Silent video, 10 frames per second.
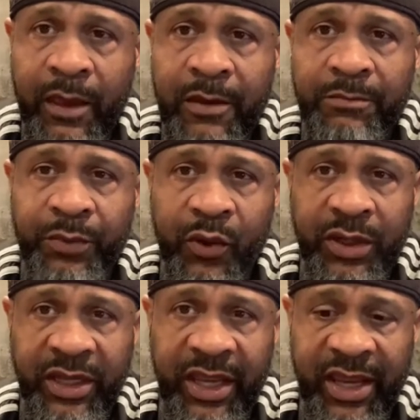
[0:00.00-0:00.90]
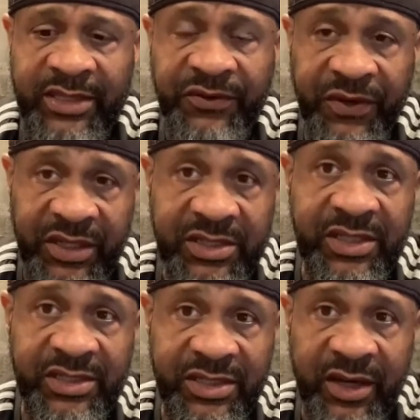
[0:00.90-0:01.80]
port cask finish
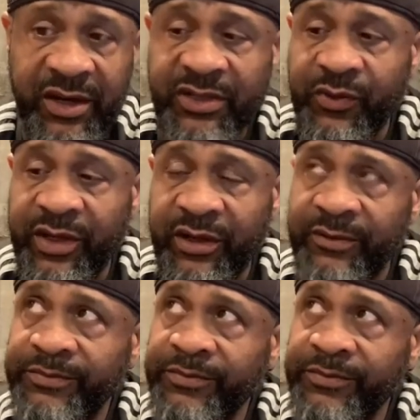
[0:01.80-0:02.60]
is there as well.